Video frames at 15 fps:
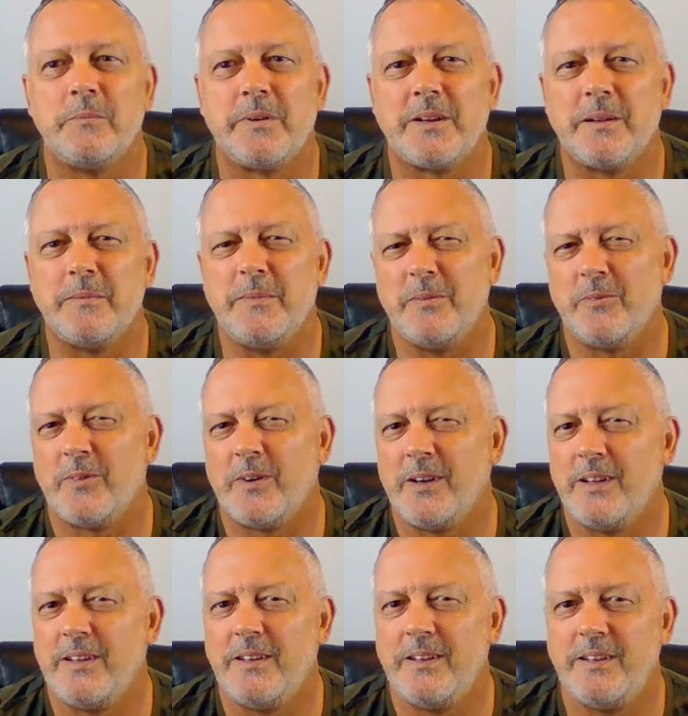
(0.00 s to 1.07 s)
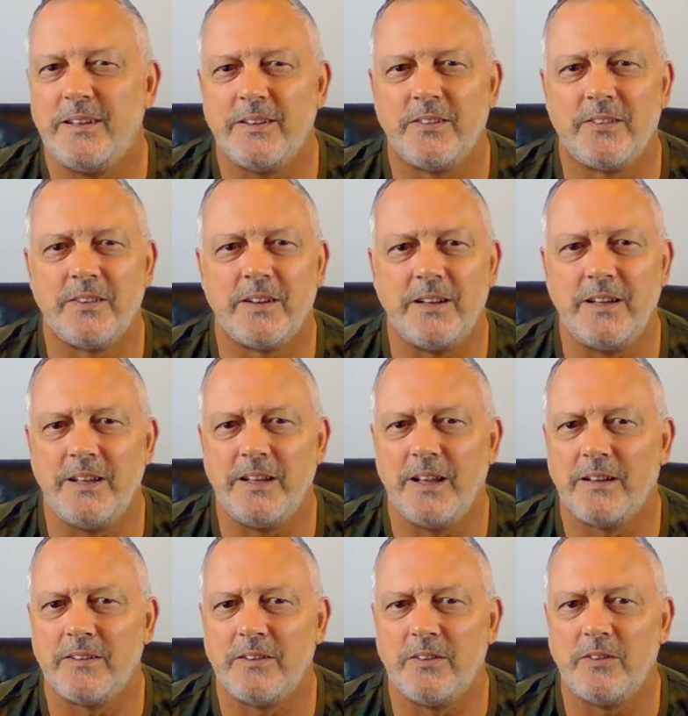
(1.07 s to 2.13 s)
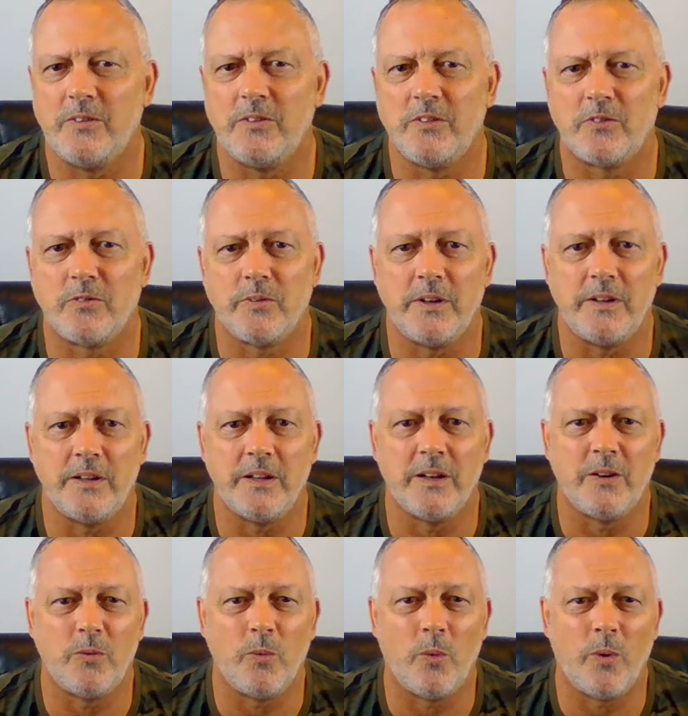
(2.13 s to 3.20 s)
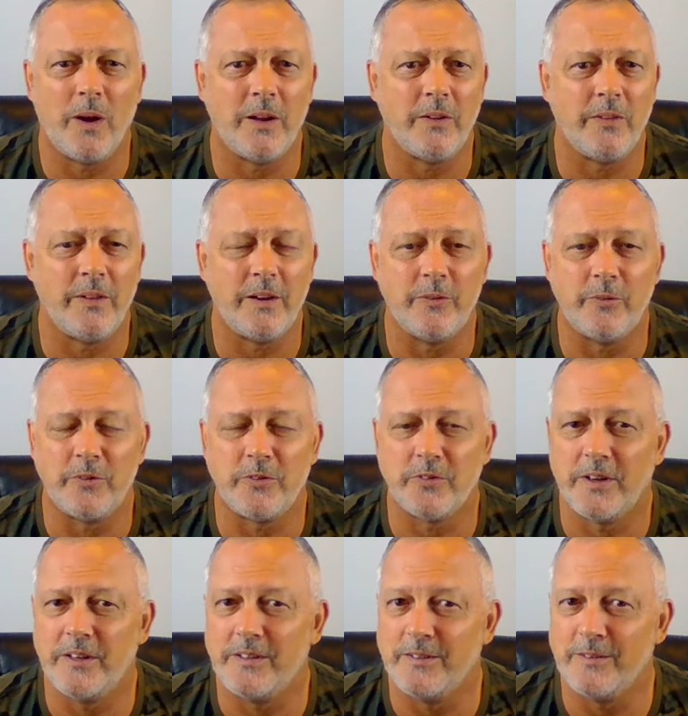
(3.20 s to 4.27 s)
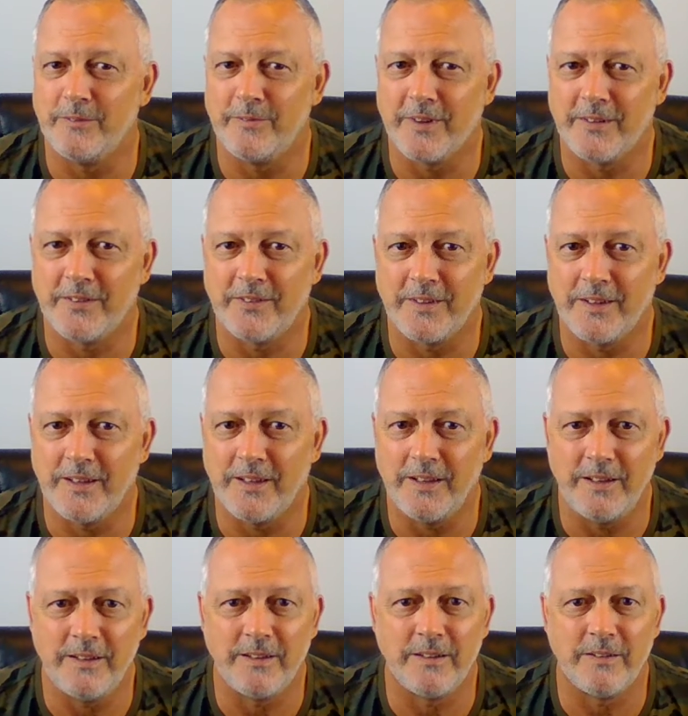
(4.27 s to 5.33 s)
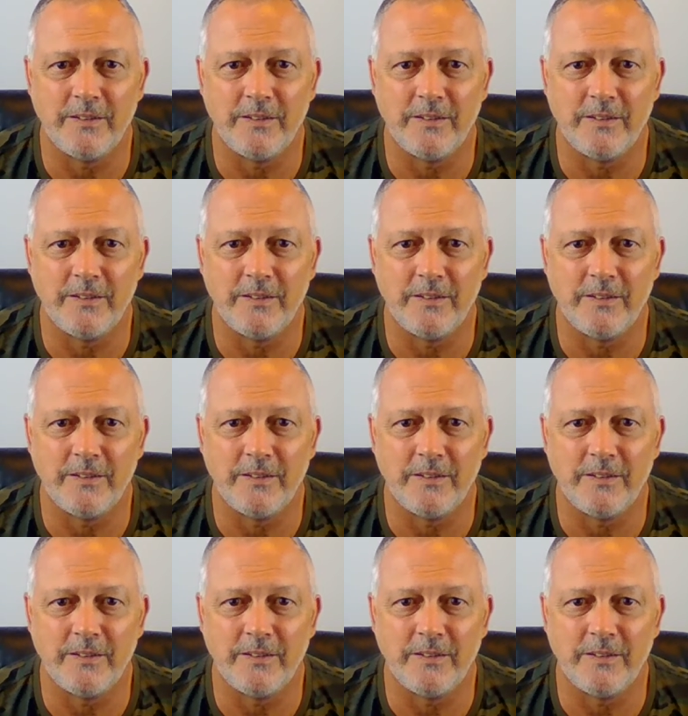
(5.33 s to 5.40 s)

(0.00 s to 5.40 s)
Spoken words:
But I mean, why he decided he had to do this right now while they were trying to investigate